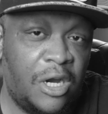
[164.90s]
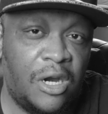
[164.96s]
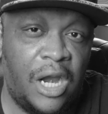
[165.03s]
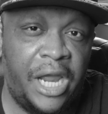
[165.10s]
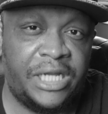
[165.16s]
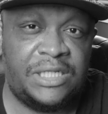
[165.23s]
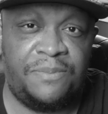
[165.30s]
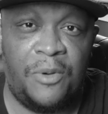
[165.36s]

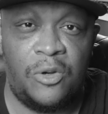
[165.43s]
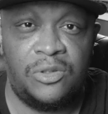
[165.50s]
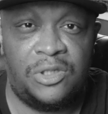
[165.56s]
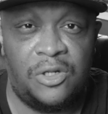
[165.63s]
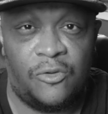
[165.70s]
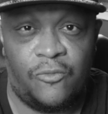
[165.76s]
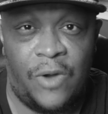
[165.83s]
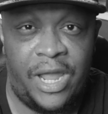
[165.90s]
expose
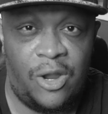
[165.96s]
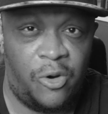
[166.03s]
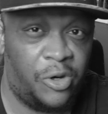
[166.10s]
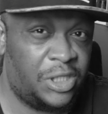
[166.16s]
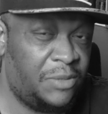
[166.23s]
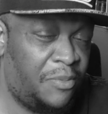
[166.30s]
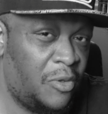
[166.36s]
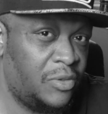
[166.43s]
to the right or
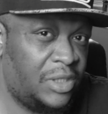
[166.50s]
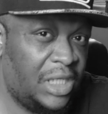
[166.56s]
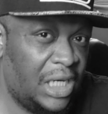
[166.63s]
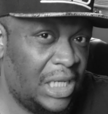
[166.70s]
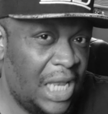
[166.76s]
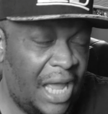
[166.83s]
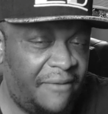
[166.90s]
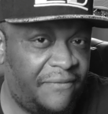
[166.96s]
expose to the
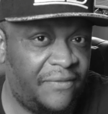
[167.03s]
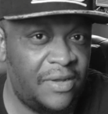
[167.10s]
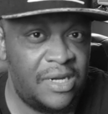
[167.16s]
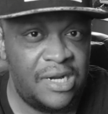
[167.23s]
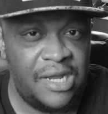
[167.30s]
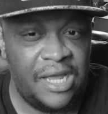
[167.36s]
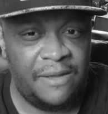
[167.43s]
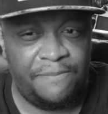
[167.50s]
left,
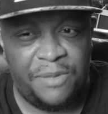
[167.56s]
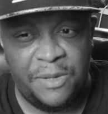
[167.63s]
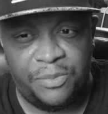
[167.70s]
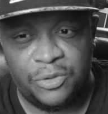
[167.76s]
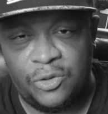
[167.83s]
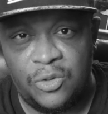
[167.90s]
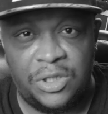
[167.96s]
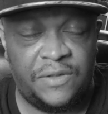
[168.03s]
and
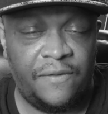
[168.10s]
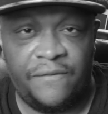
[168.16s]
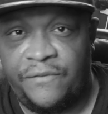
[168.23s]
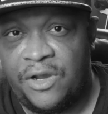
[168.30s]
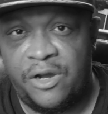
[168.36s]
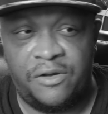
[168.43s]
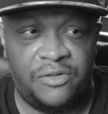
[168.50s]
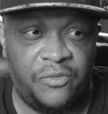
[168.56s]
people do this for
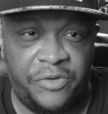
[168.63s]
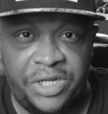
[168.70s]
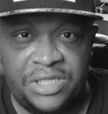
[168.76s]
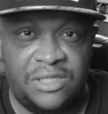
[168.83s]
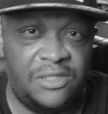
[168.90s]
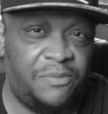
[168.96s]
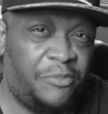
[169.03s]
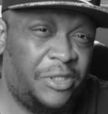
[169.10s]
various
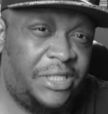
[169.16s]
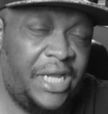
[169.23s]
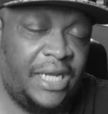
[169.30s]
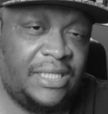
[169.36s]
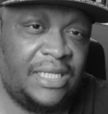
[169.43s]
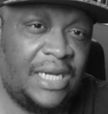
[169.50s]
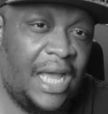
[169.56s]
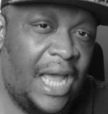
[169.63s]
reasons,
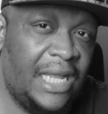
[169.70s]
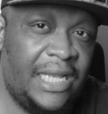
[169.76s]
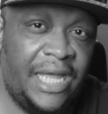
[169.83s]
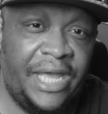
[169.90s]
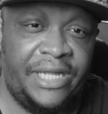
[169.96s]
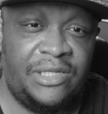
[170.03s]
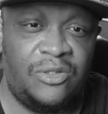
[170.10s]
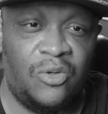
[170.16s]
protecting
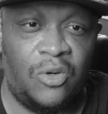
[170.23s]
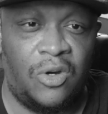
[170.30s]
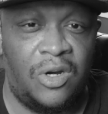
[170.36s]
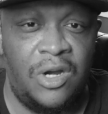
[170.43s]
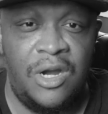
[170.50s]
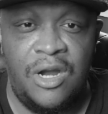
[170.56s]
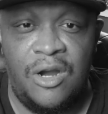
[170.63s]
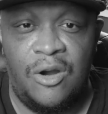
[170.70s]
highlights or
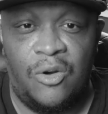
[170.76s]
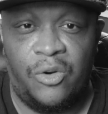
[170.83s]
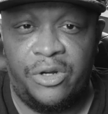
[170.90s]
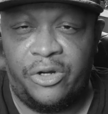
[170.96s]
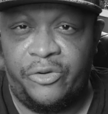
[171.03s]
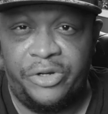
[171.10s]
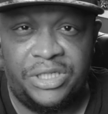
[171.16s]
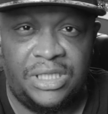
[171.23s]

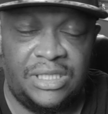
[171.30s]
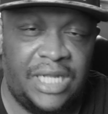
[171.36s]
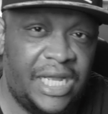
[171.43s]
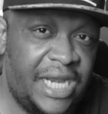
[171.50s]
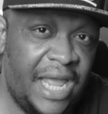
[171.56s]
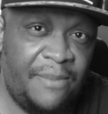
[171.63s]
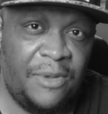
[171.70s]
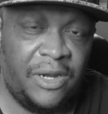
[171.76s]
increasing
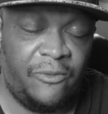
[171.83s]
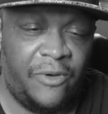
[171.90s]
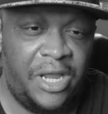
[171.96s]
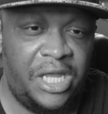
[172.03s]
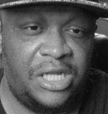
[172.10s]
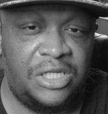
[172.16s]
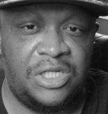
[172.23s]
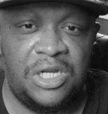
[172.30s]
dynamic
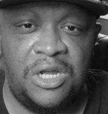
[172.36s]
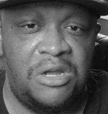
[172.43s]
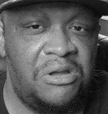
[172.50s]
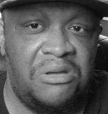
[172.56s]
range,